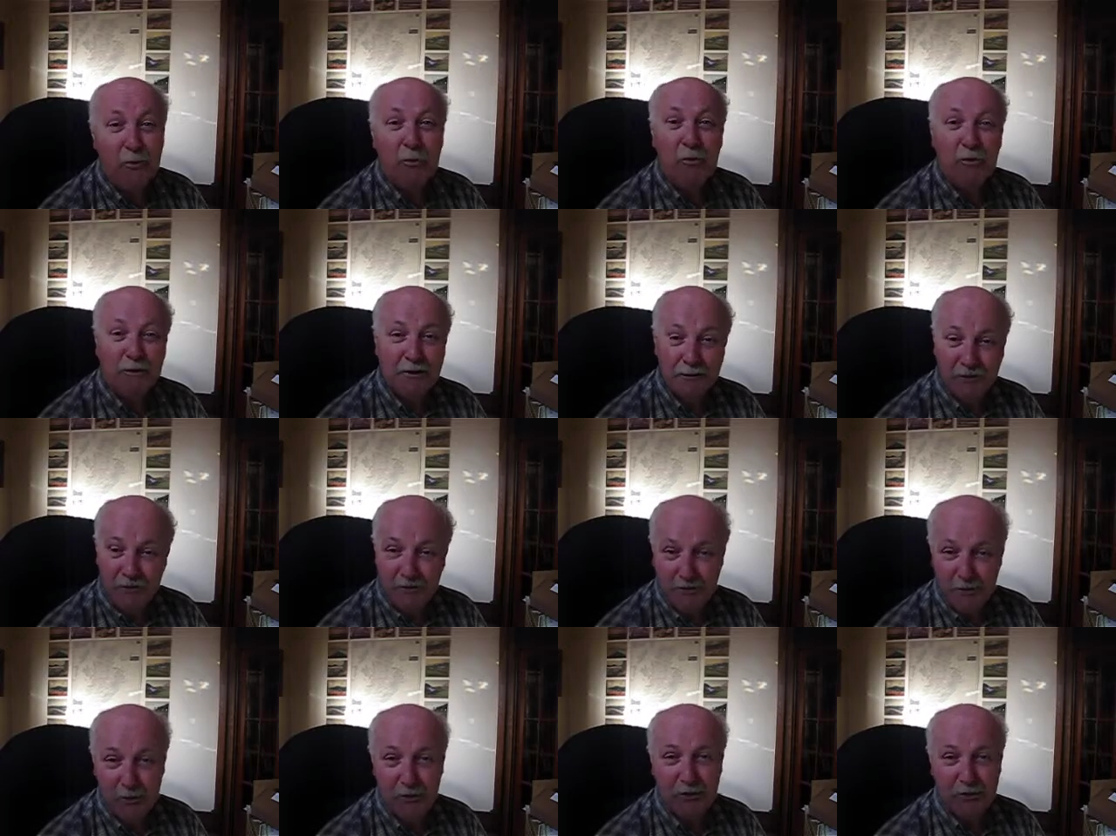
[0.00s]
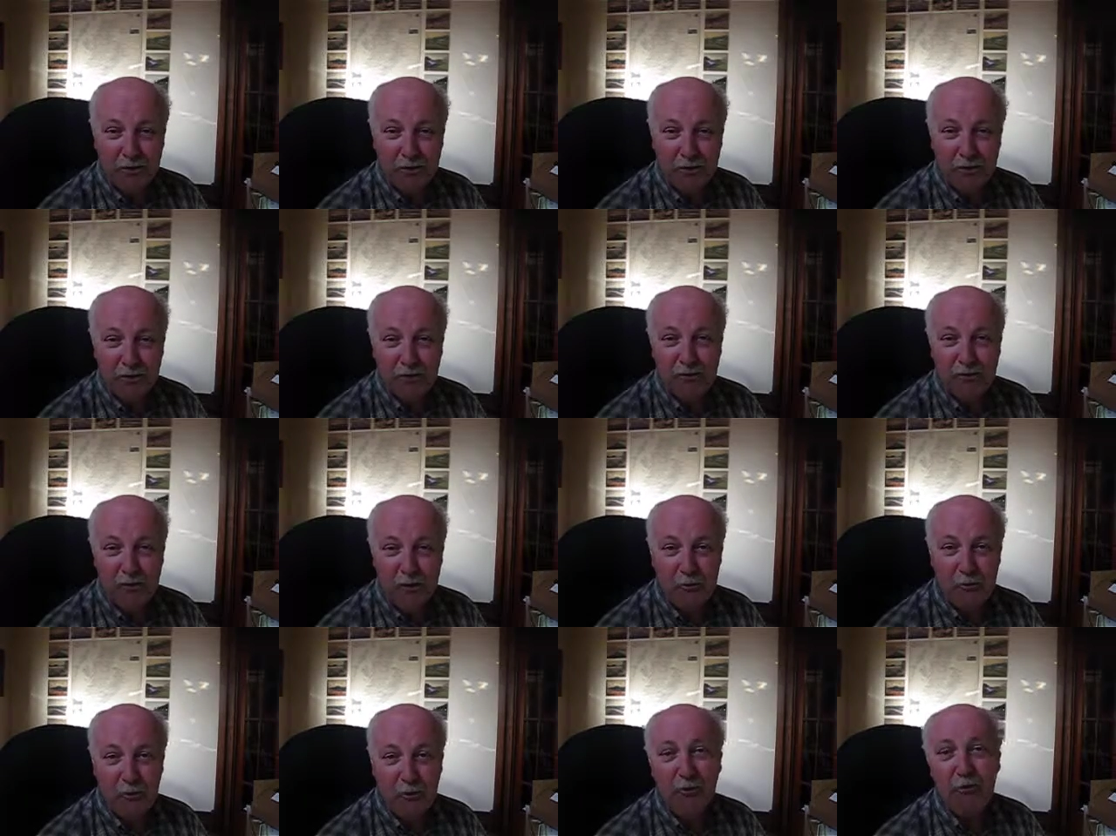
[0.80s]
but as she was under the
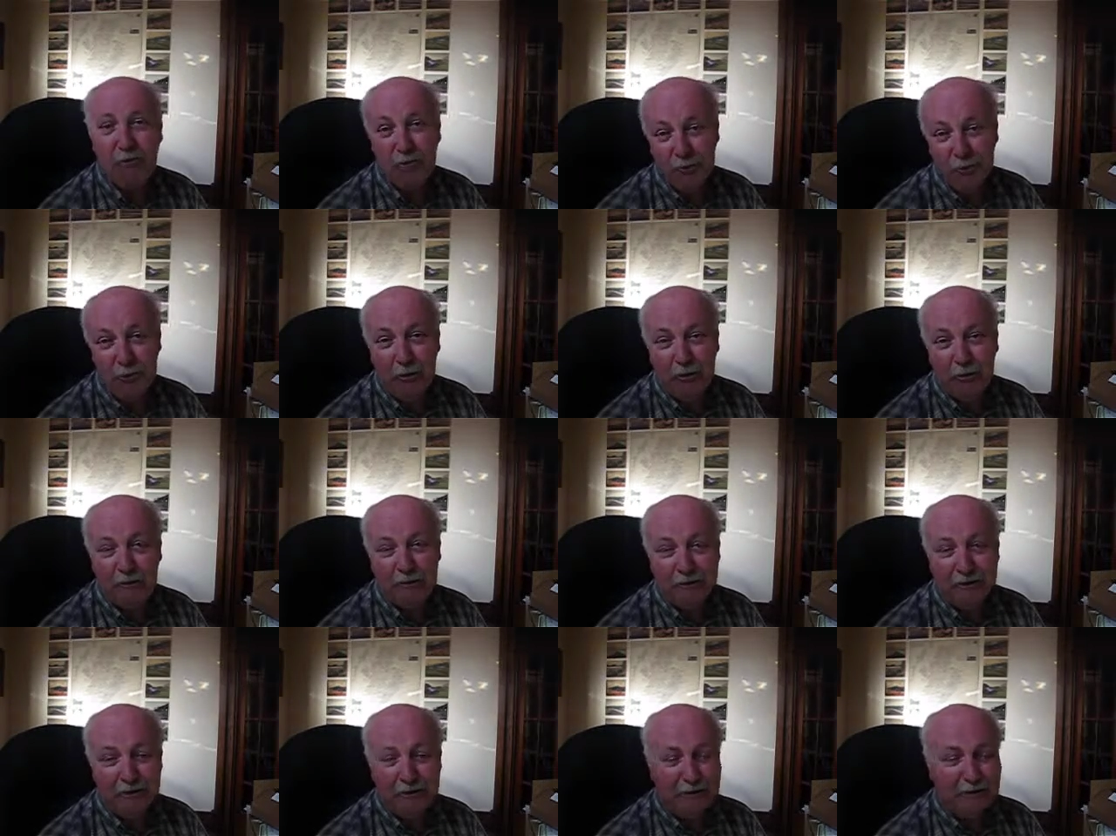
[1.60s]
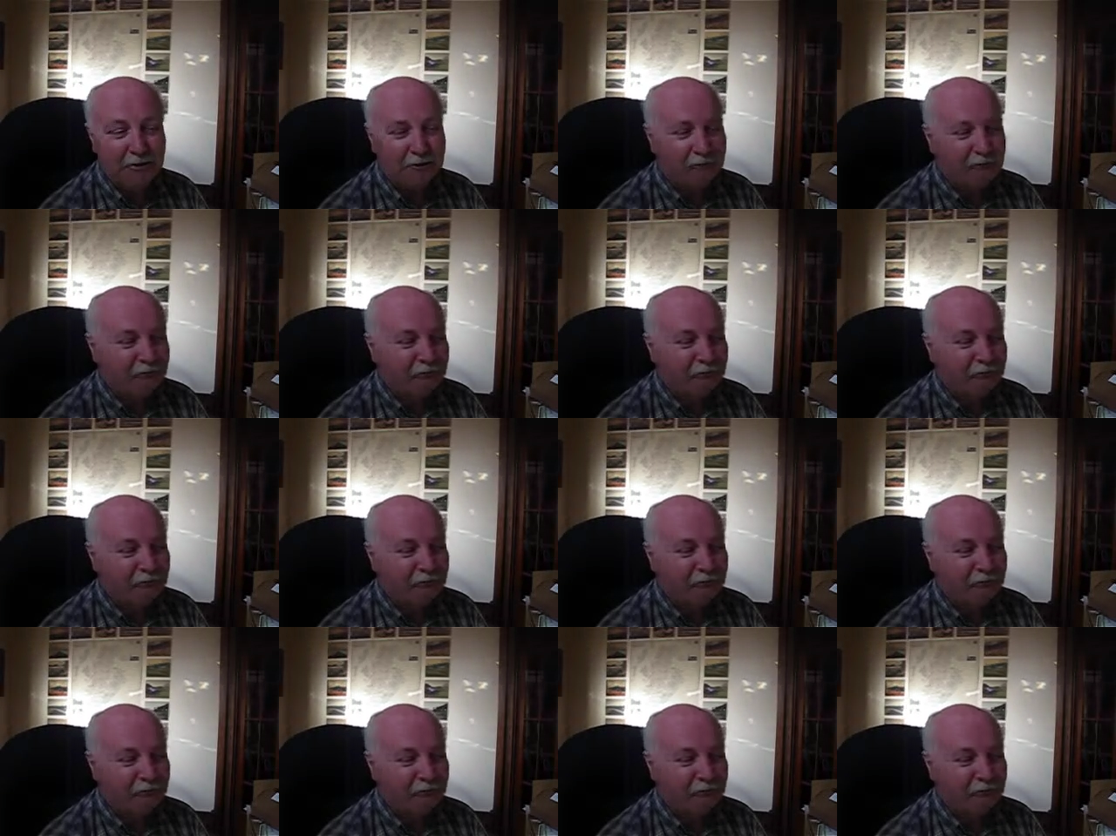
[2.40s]
same roof, we were living together.